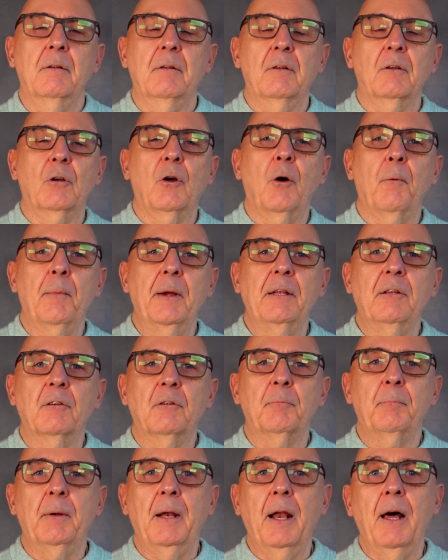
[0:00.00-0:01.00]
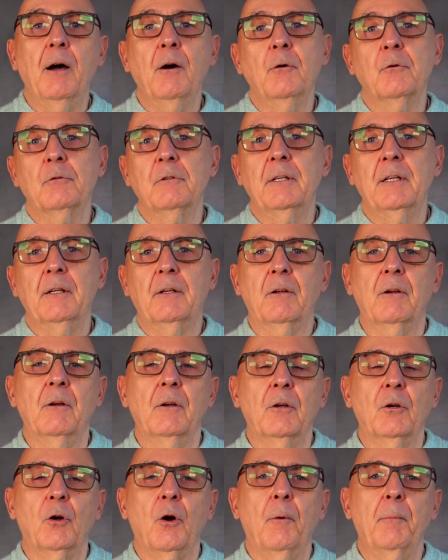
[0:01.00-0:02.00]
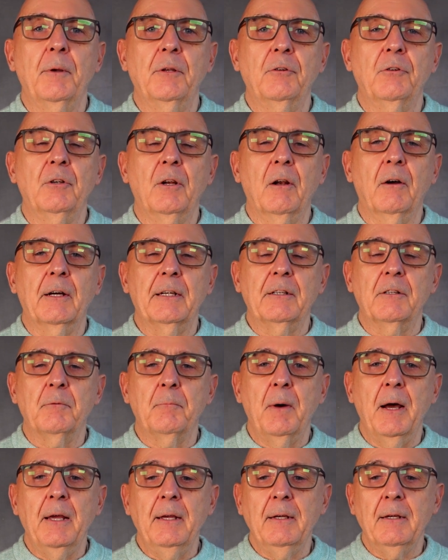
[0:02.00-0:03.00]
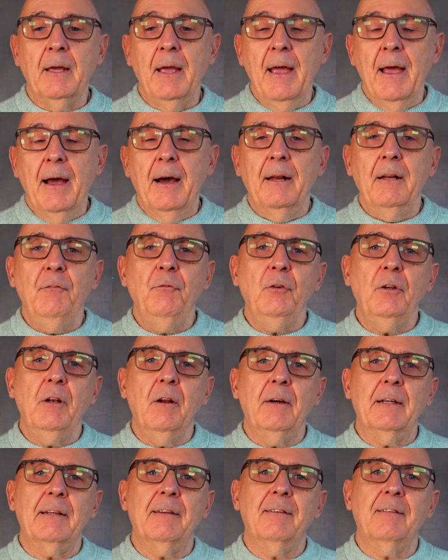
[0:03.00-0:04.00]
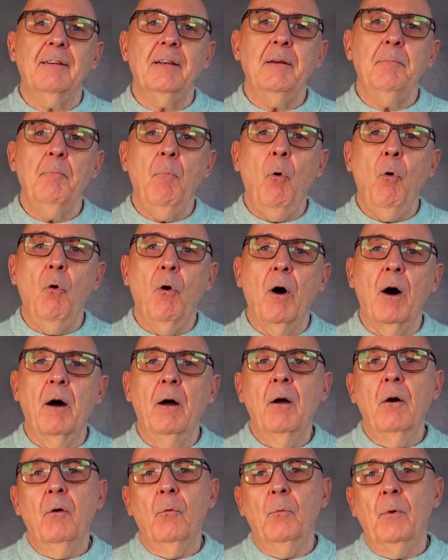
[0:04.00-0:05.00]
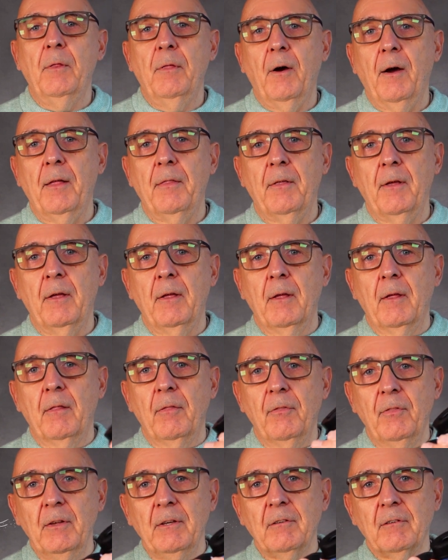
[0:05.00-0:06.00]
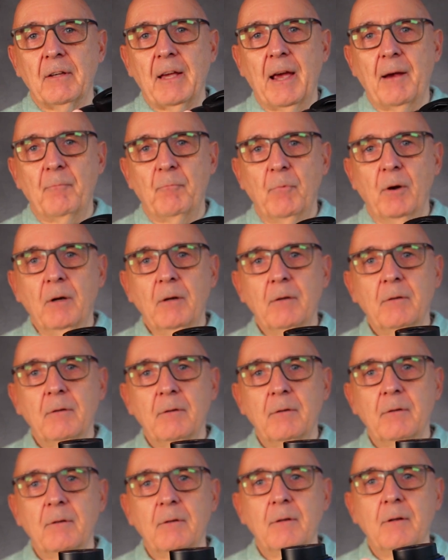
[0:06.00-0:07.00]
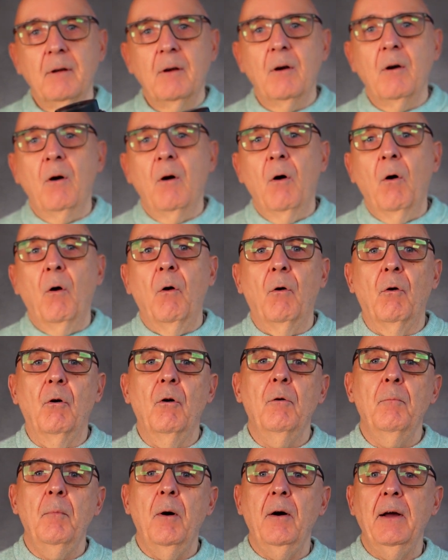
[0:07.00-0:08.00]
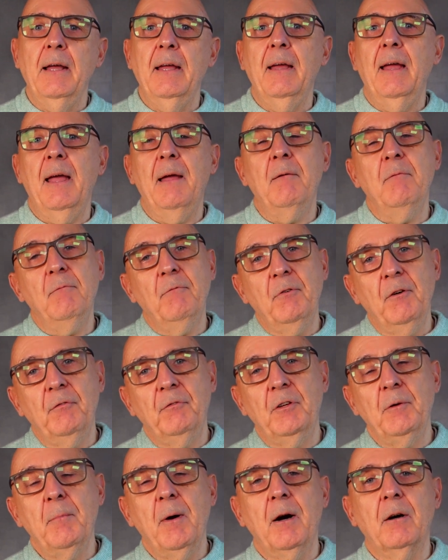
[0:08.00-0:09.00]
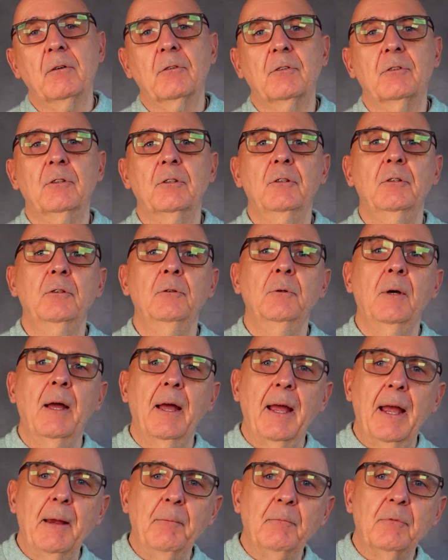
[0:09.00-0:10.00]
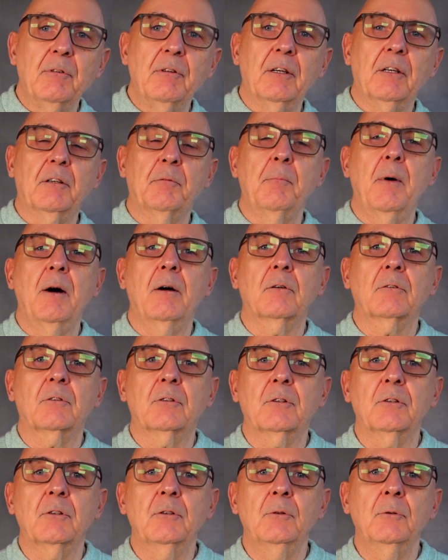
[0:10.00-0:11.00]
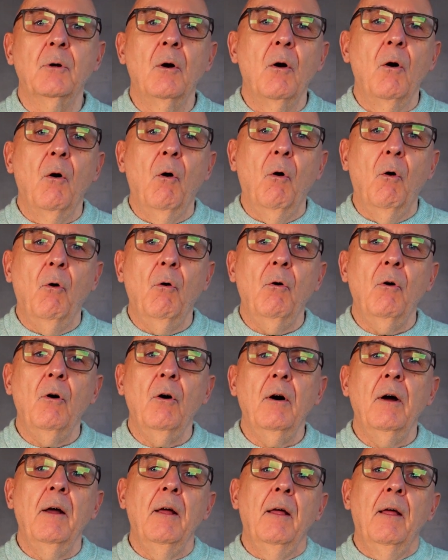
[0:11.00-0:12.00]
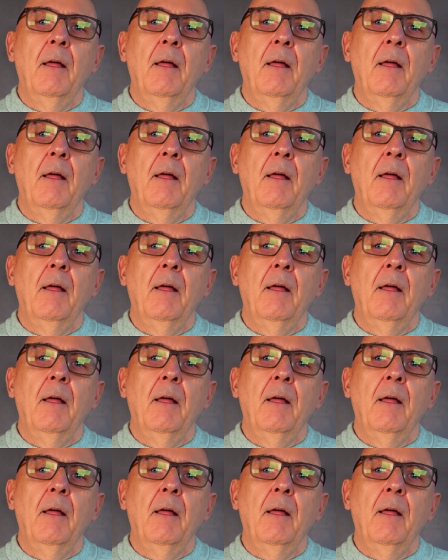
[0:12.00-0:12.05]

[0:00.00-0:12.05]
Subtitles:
the comments below, or any comments you'd like to make. And if you'd like to see more with either this camera or my M50 Mark II, M6 Mark II, or